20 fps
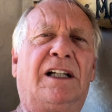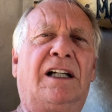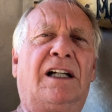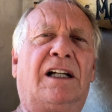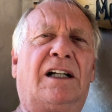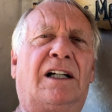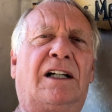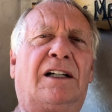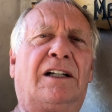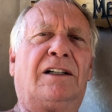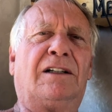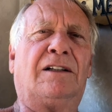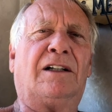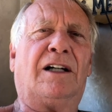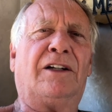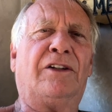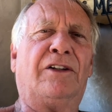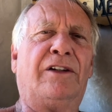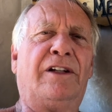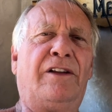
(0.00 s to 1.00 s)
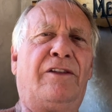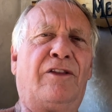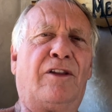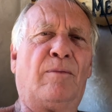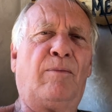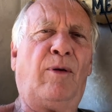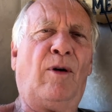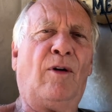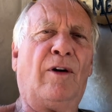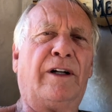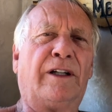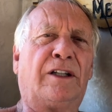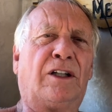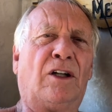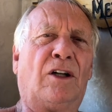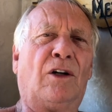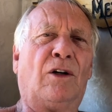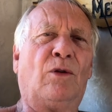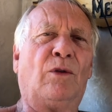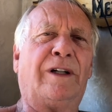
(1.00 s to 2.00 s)
underneath the
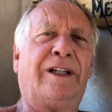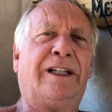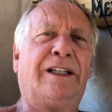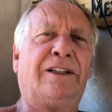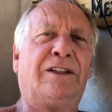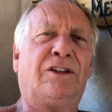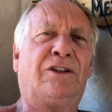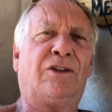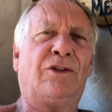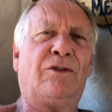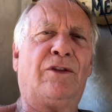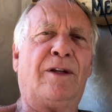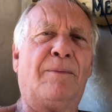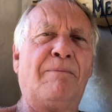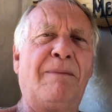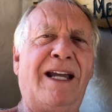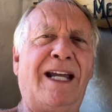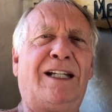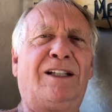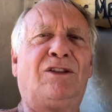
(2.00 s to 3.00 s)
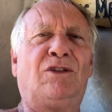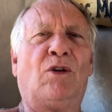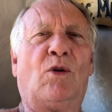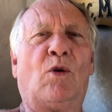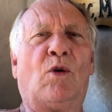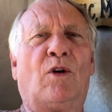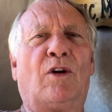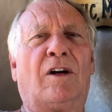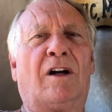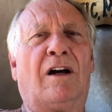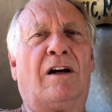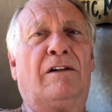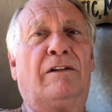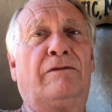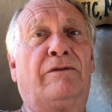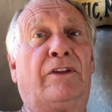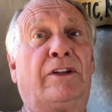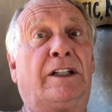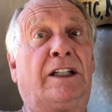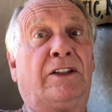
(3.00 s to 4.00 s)
portico into the main door
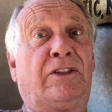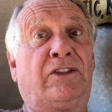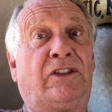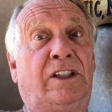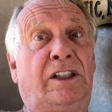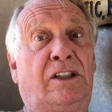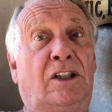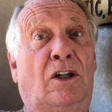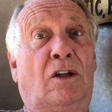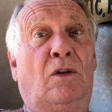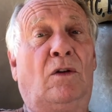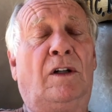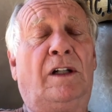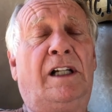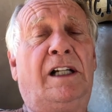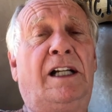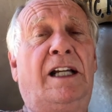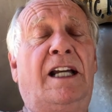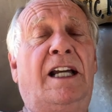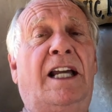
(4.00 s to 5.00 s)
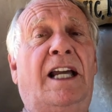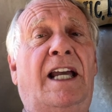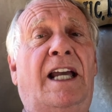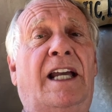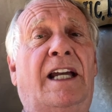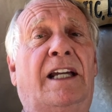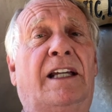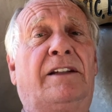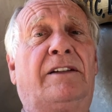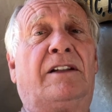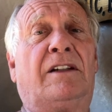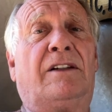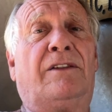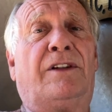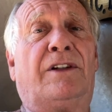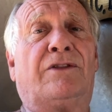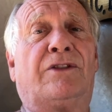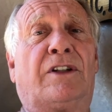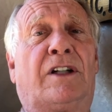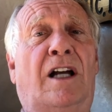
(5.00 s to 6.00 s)
of the casino. And
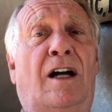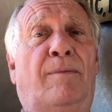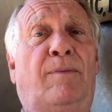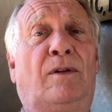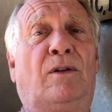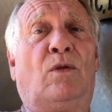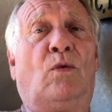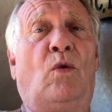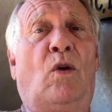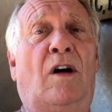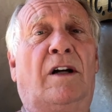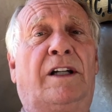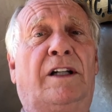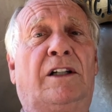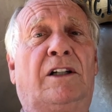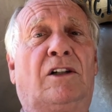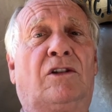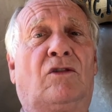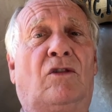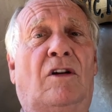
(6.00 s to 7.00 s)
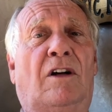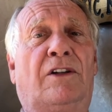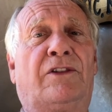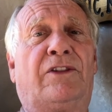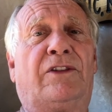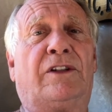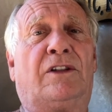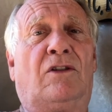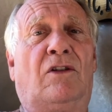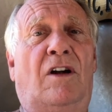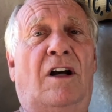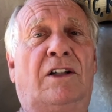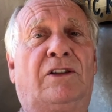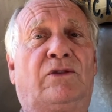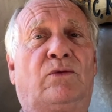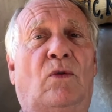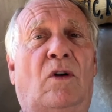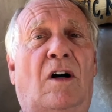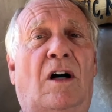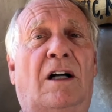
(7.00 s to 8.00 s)
there's a couple walking across the
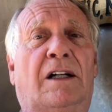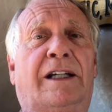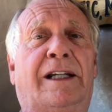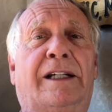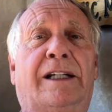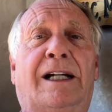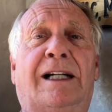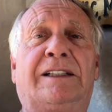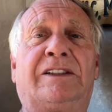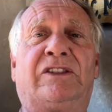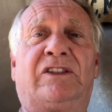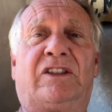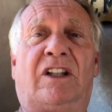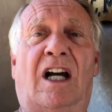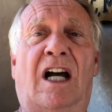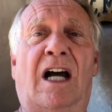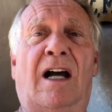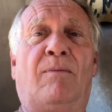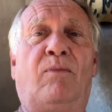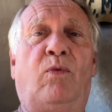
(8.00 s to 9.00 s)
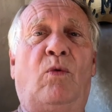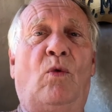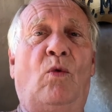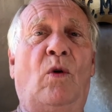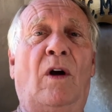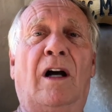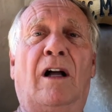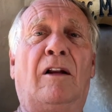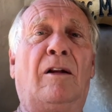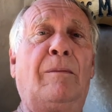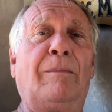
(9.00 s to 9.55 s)
crosswalk, and I stop well